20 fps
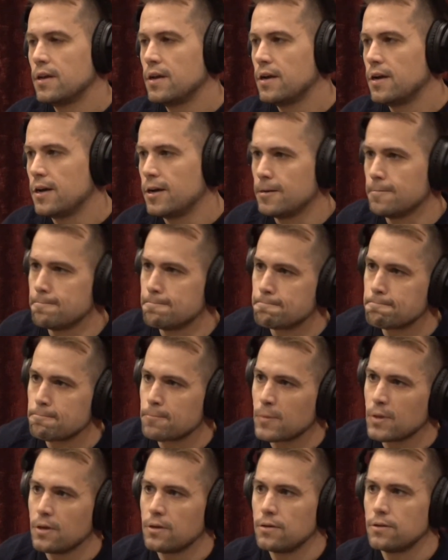
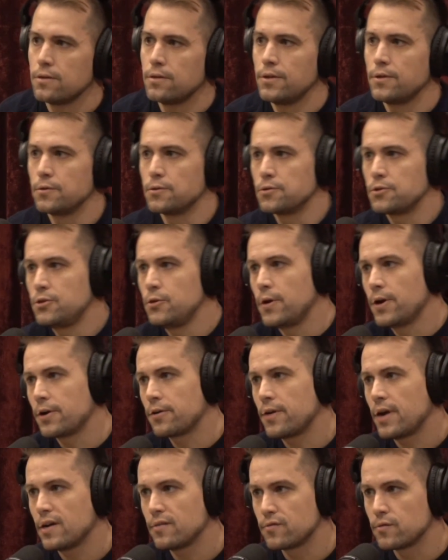There were two
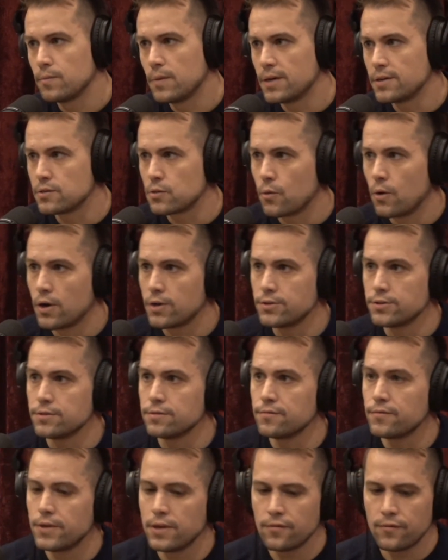aircraft from my
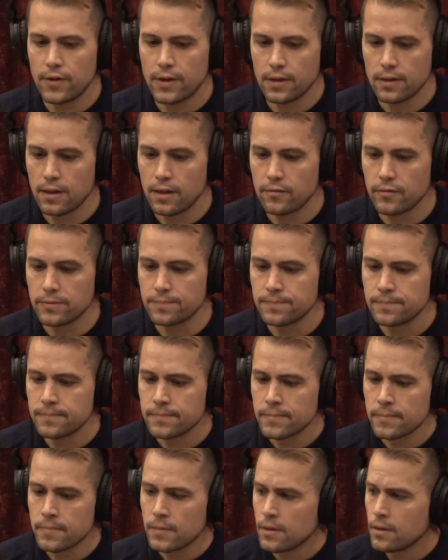squadron, VFA 11,
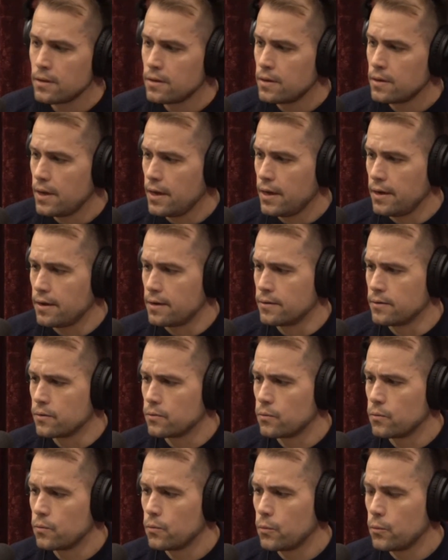and
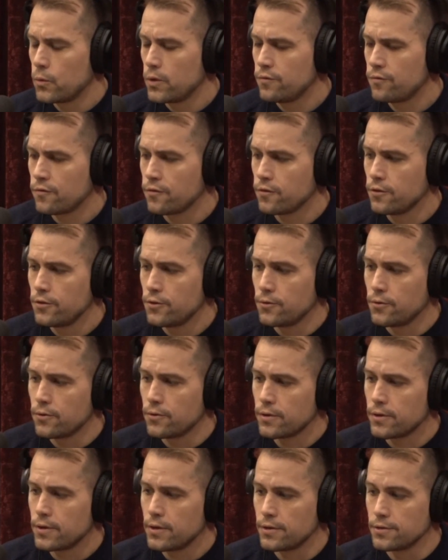they
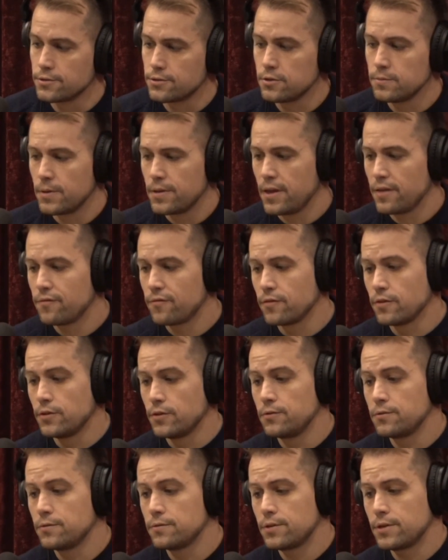
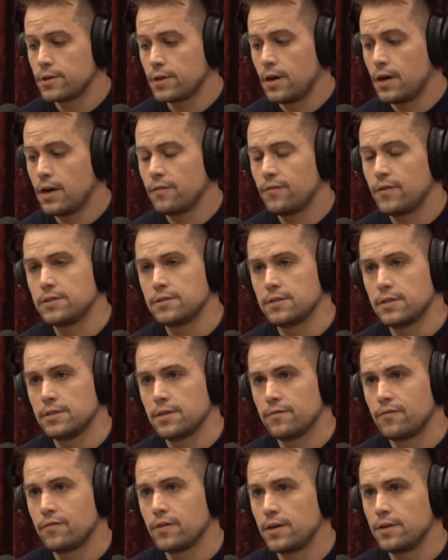flew, took off as a
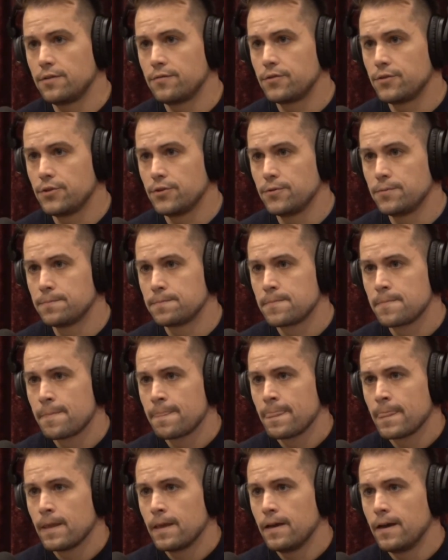flight of two.
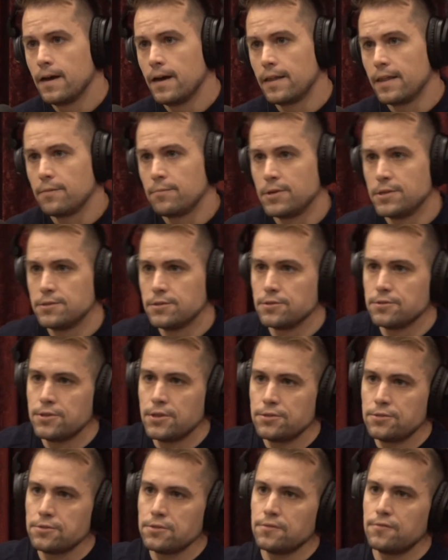That means they're
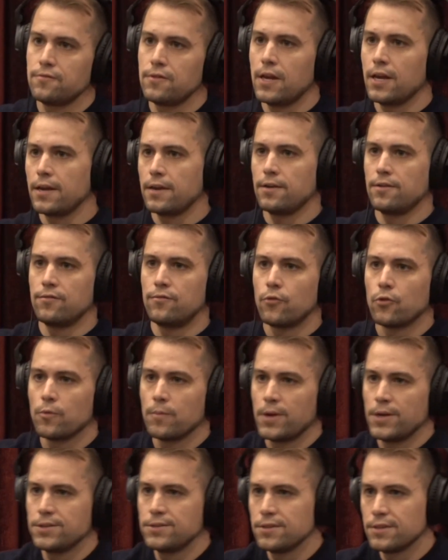essentially flying in a
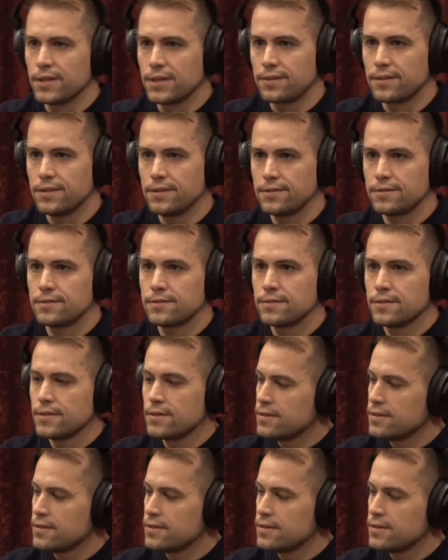formation like this.